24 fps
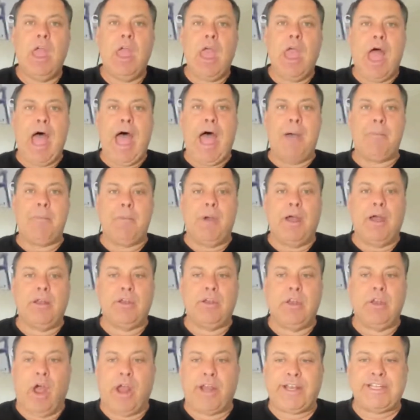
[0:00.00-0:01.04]
I
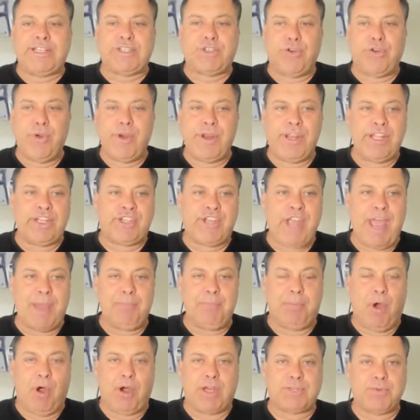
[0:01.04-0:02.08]
just throw it in the chat
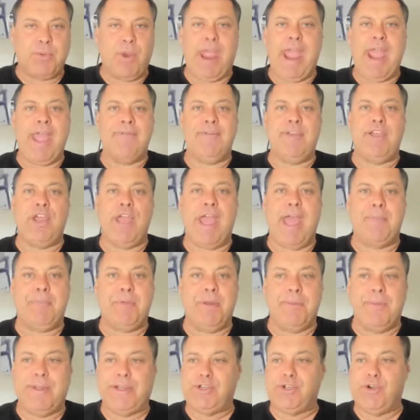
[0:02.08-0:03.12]
box wherever you happen to
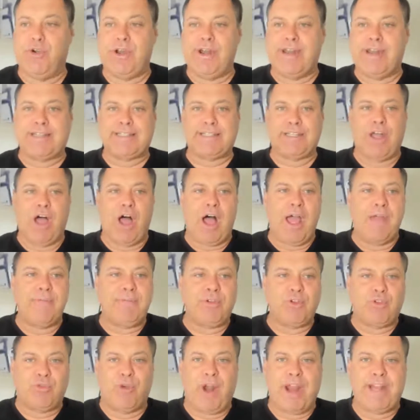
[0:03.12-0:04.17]
be joining us live.
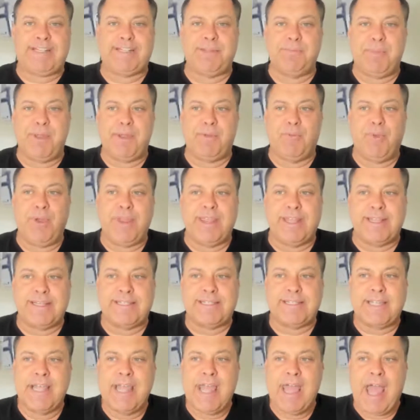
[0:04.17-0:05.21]
Great to be with
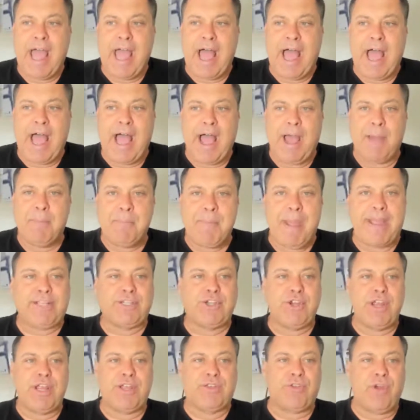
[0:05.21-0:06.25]
us. Make
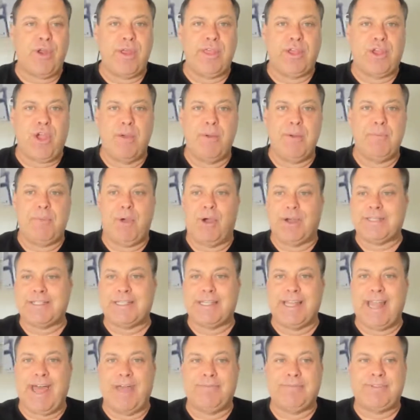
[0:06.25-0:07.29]
sure you throw in the comment box.
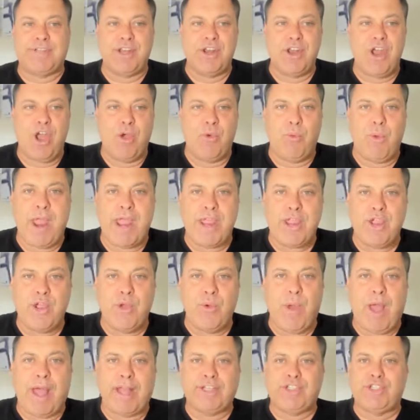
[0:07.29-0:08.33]
Love to know where you
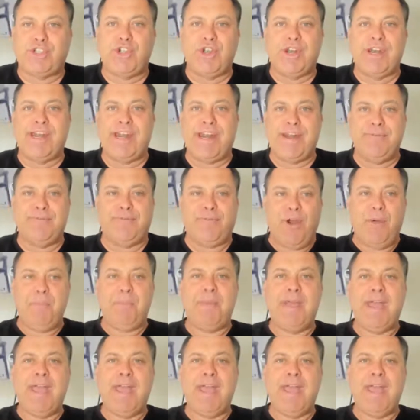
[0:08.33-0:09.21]
are tuning in from.